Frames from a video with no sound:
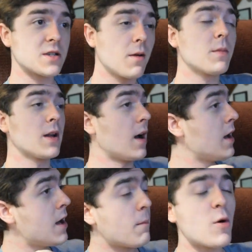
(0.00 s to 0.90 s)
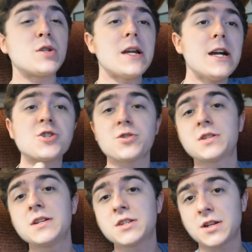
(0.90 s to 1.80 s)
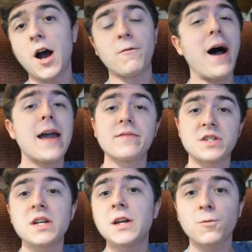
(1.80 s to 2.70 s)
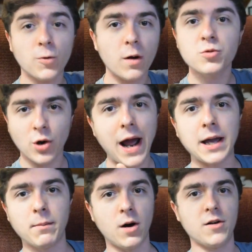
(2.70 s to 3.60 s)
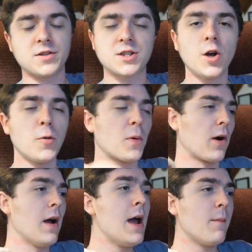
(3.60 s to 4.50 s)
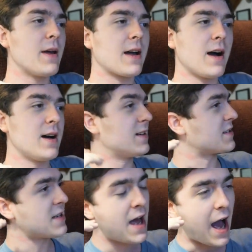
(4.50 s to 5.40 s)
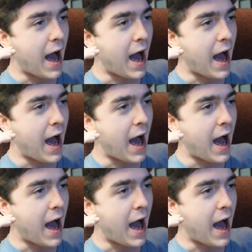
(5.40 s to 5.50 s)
Some of the most interesting stuff I have seen from Dragon Ball Super because.